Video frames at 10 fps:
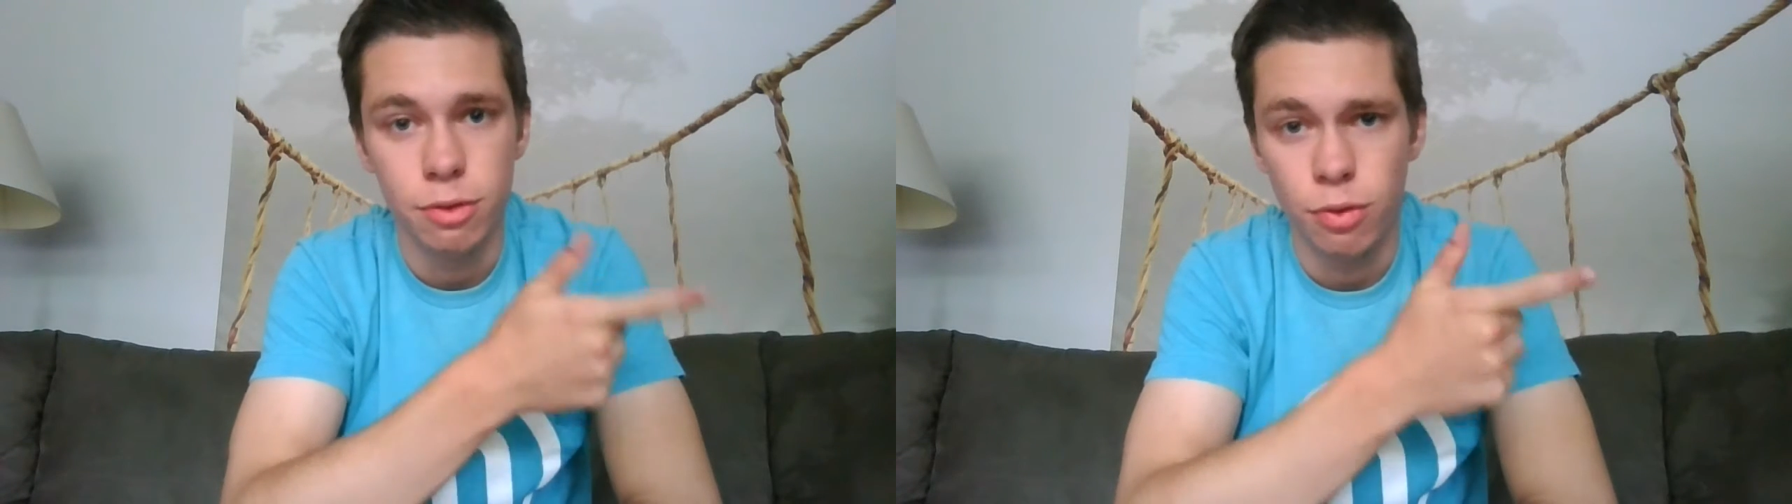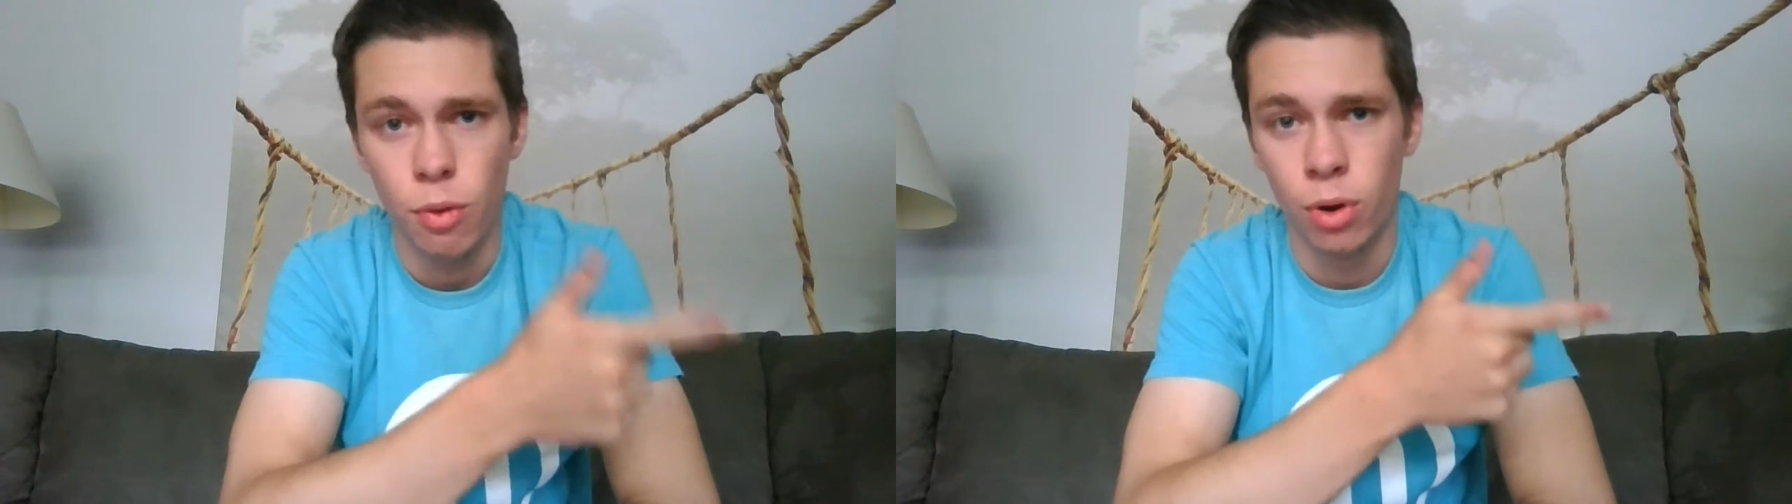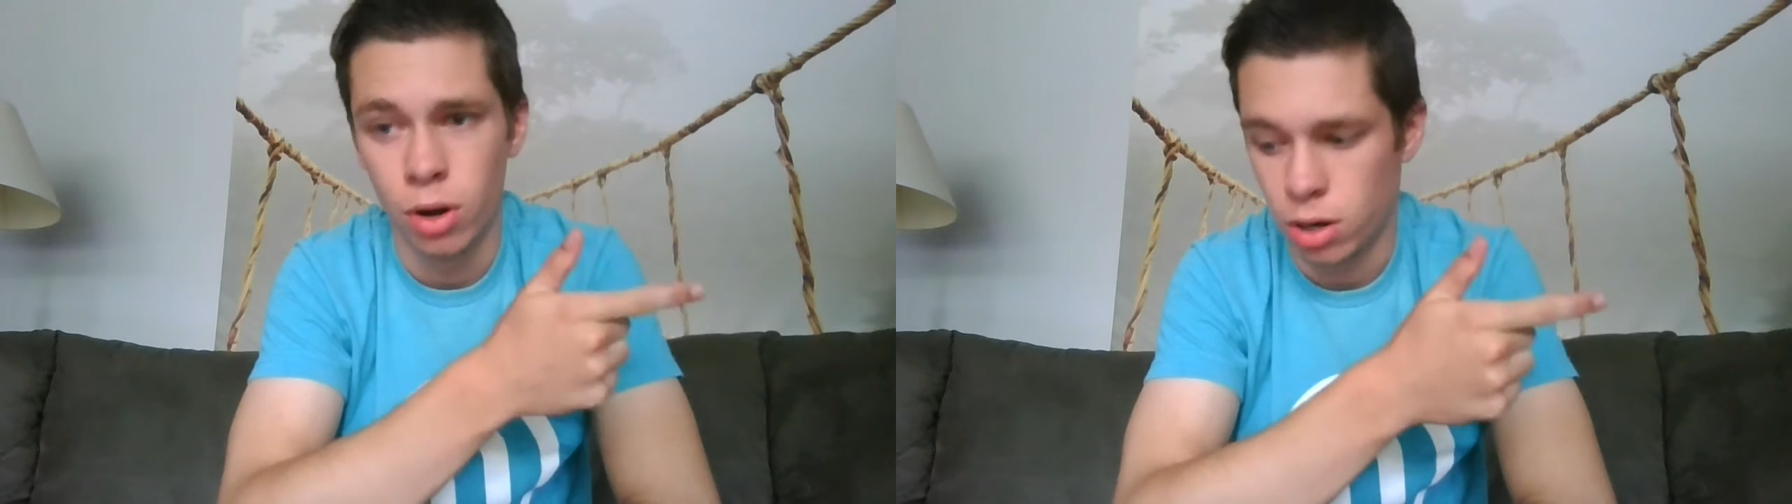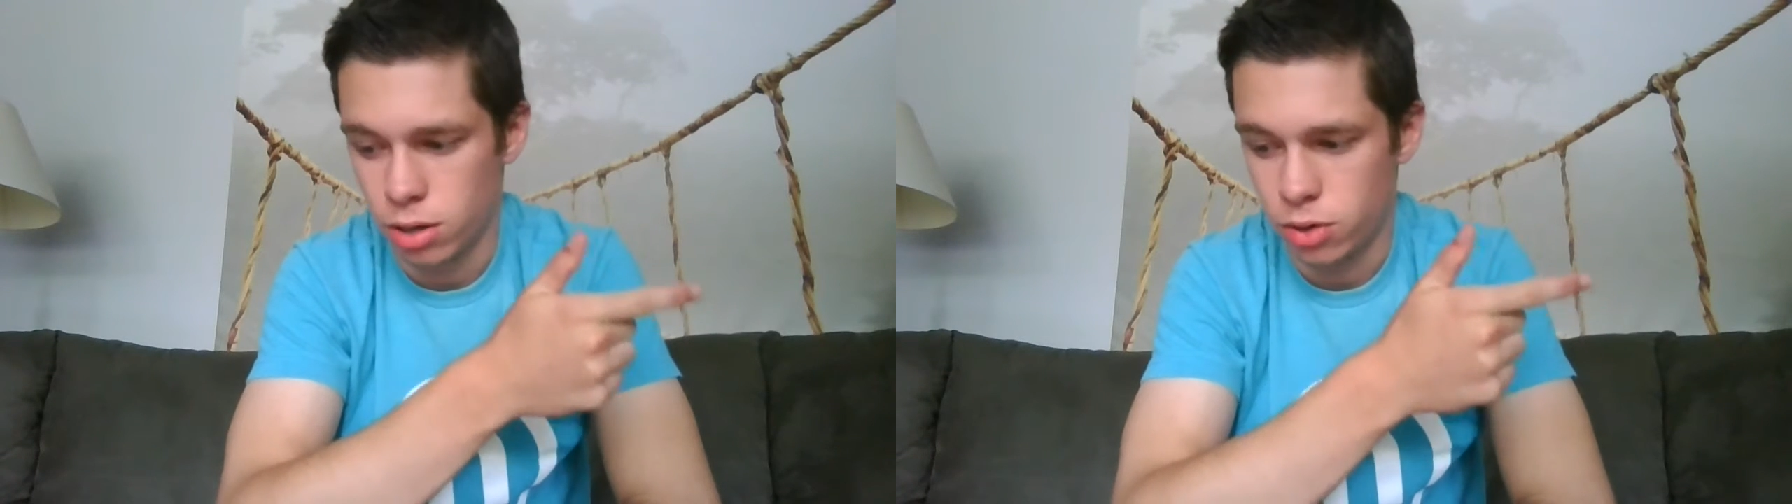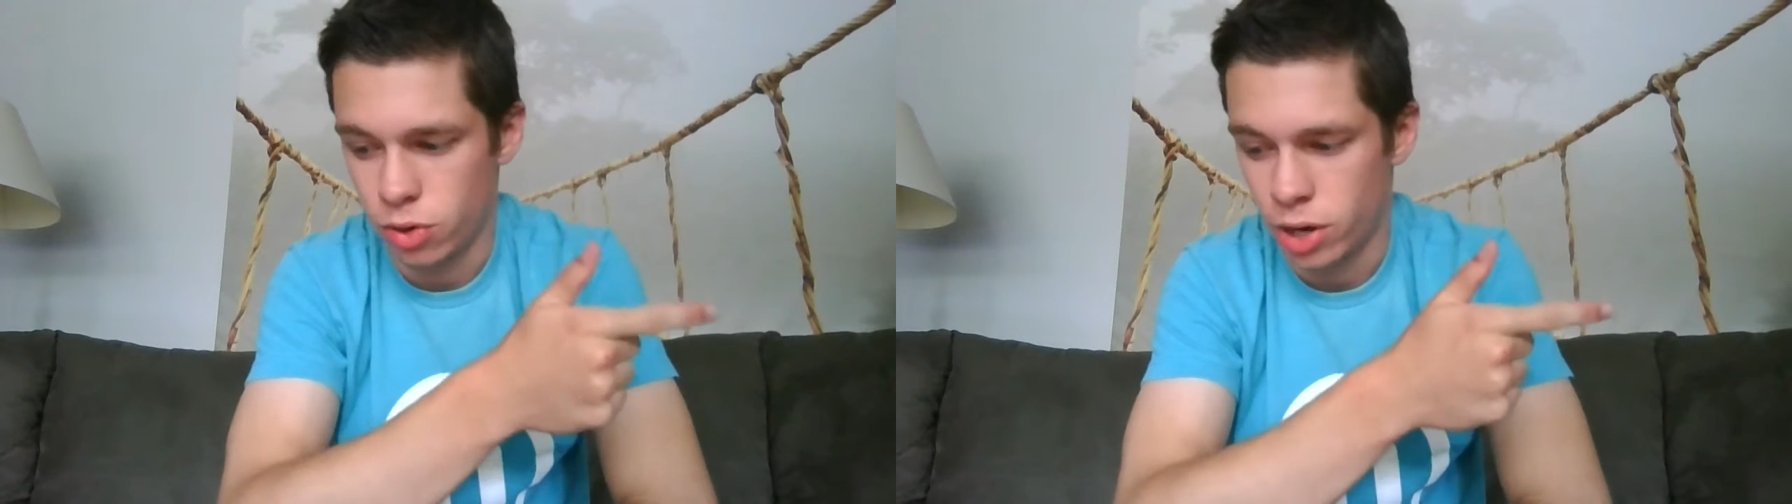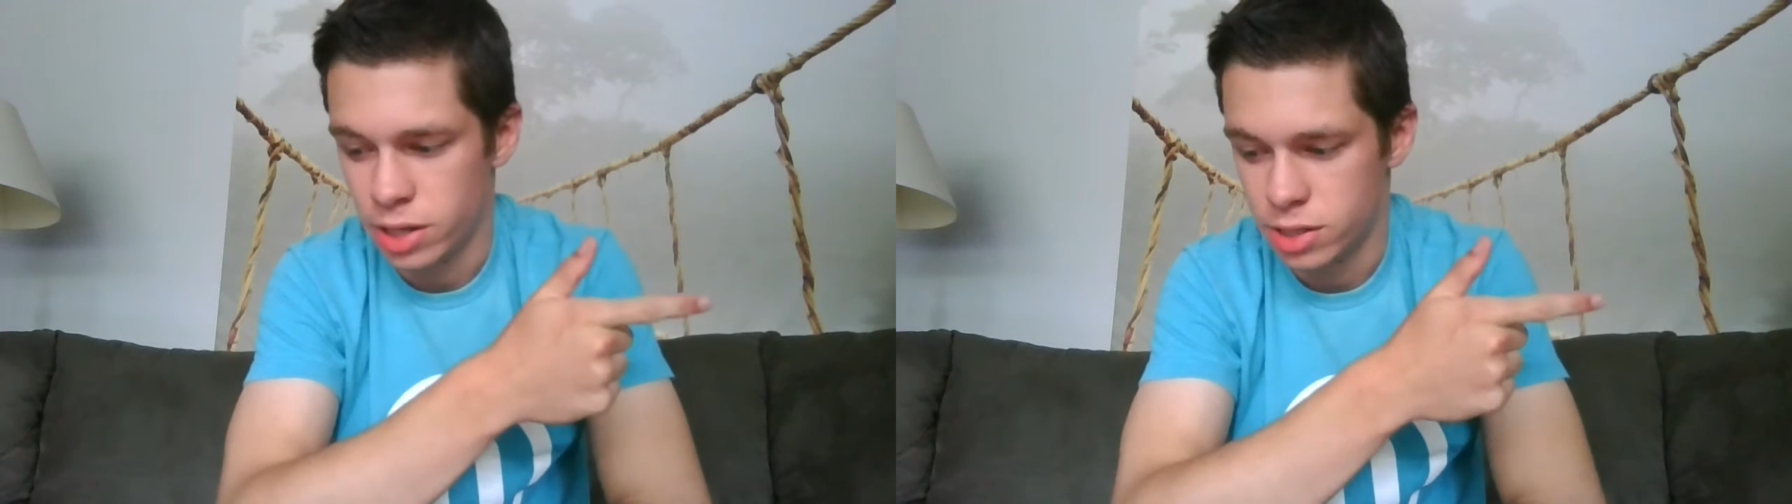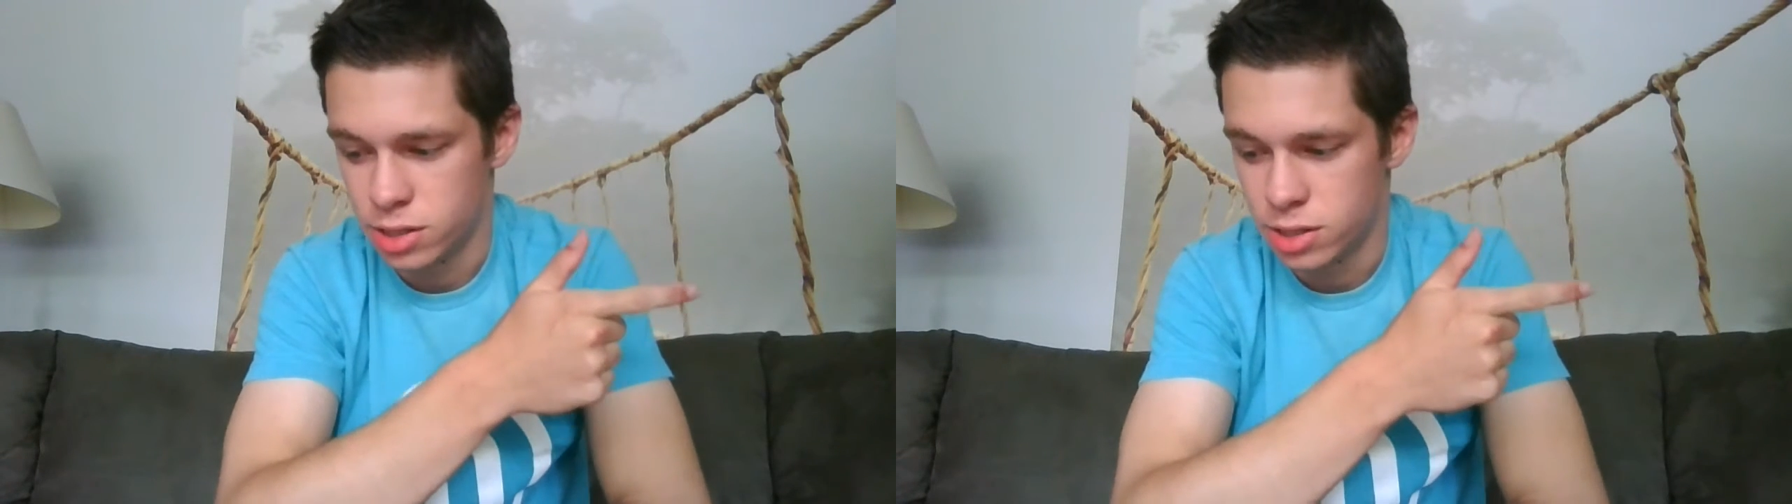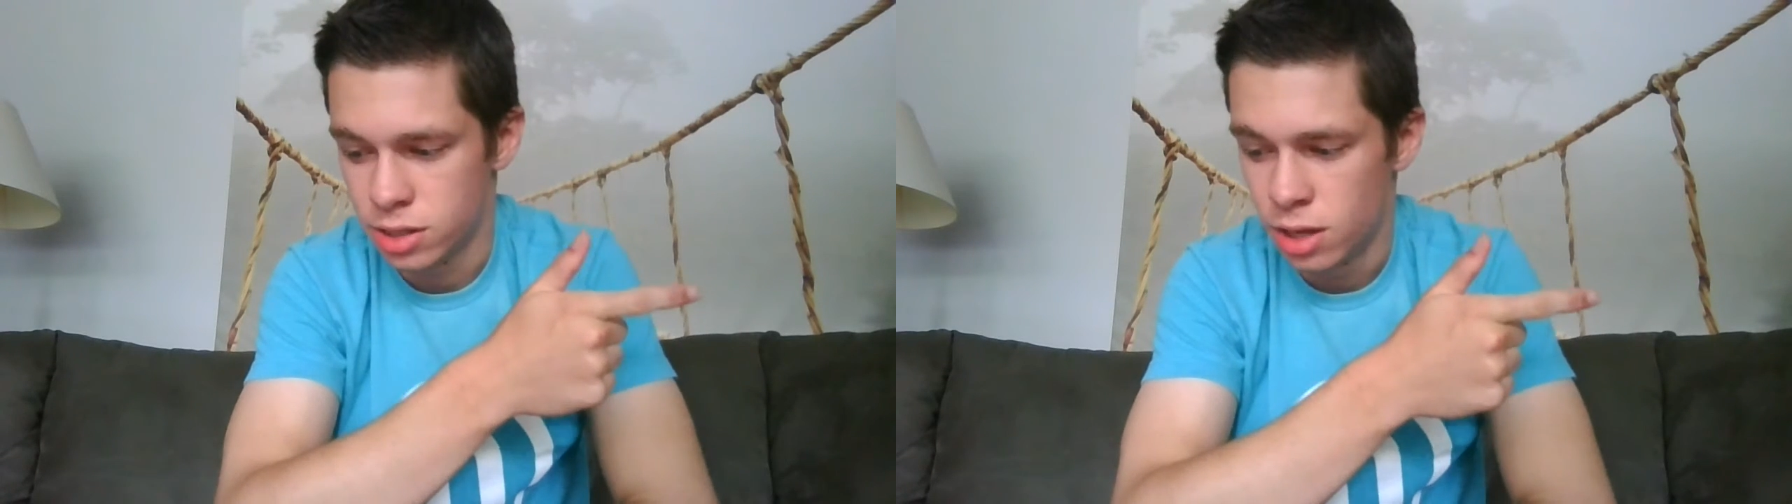for Christ.